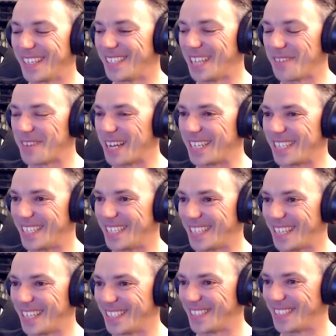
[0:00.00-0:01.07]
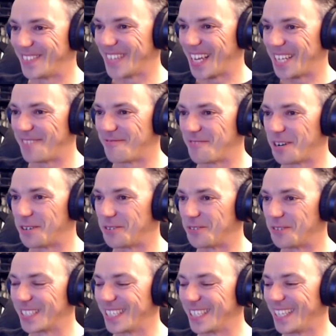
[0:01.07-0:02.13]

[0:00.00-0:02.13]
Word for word: Never had any intention of getting involved.